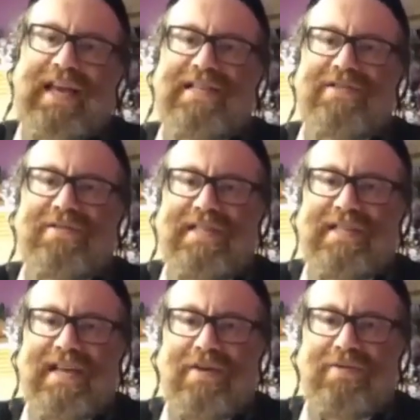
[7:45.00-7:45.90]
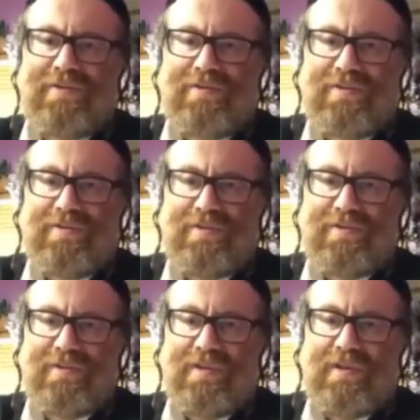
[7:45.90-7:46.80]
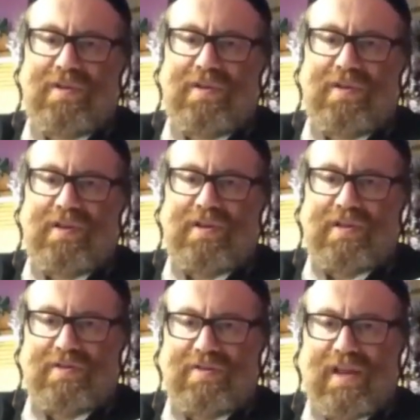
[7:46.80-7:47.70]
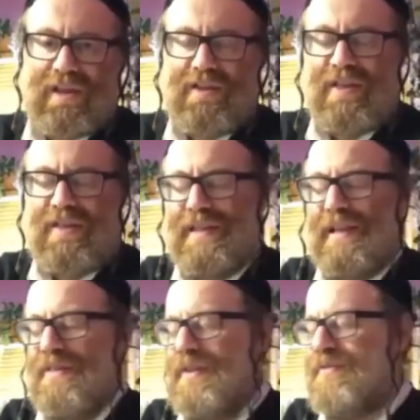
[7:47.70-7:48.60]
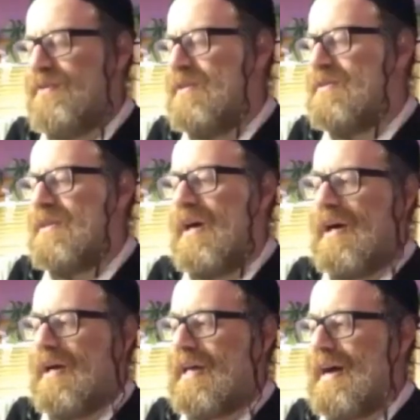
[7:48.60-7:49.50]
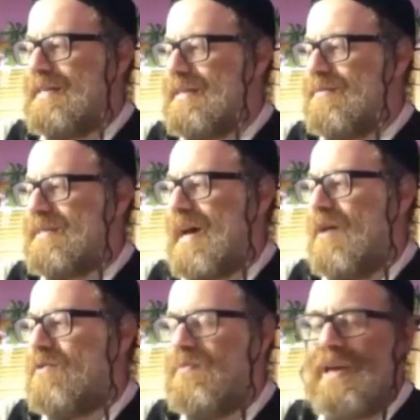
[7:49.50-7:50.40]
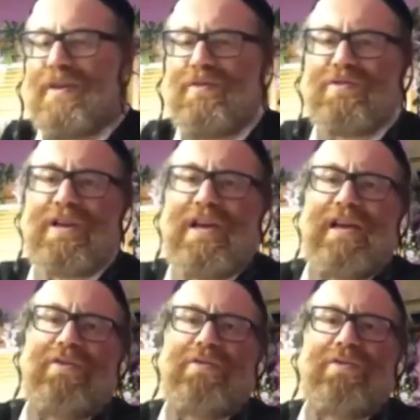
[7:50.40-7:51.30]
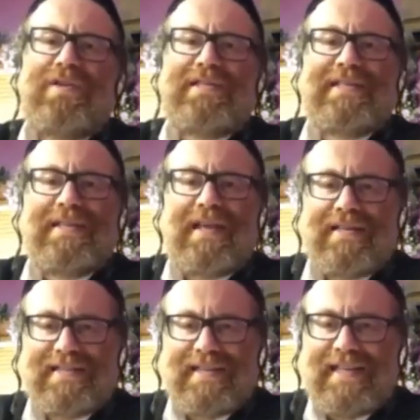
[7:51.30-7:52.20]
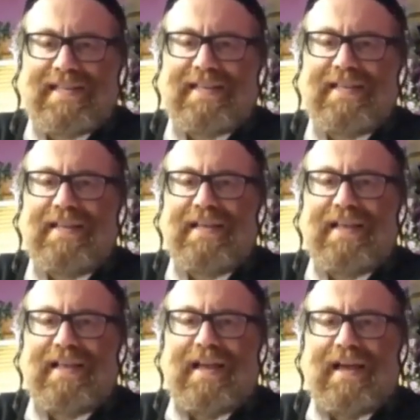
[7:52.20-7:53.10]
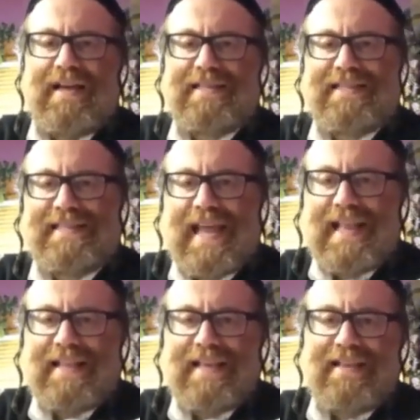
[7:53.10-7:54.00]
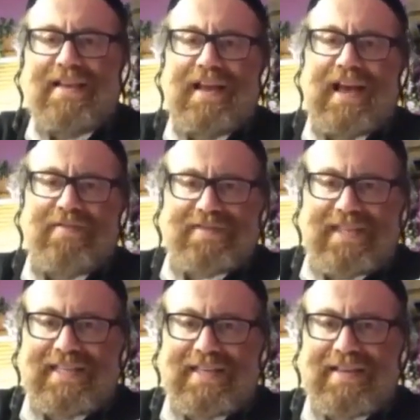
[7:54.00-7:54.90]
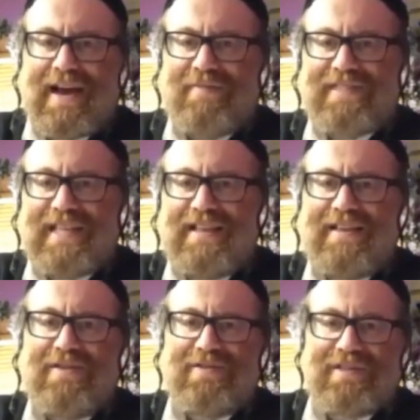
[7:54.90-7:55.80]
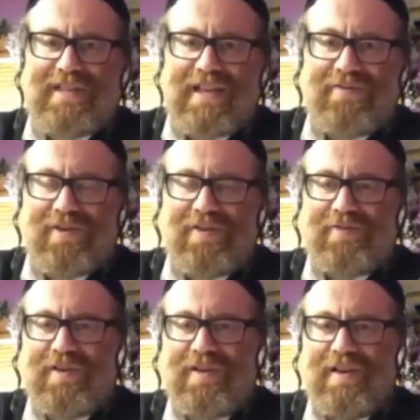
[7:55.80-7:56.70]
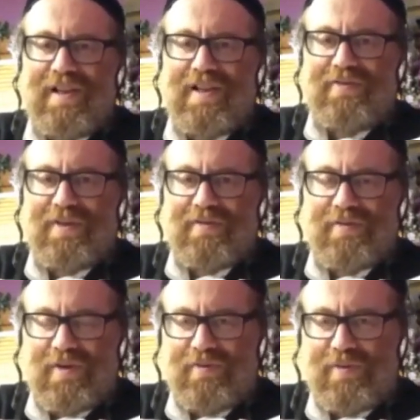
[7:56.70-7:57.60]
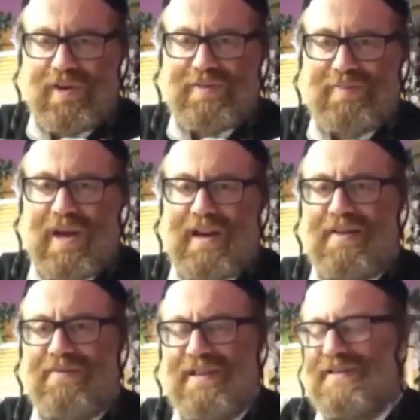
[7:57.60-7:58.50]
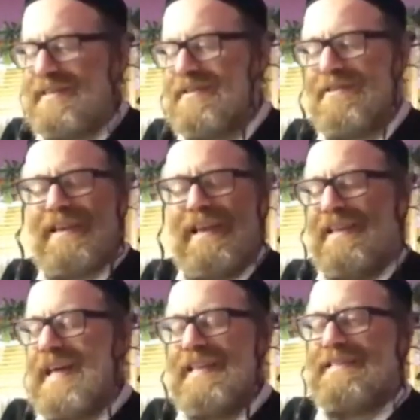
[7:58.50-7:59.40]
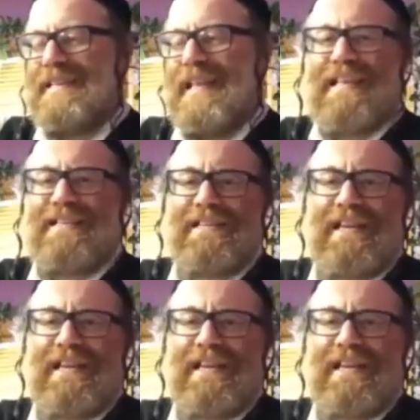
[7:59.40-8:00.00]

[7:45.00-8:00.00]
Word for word: he has to sit down to to, to drink. The, the, the different uh, customs, how you make kiddush, you, you uh, sitting, uh, standing, half sitting, half standing. You stand for for for a first paragraph, then okay, oh, that's that,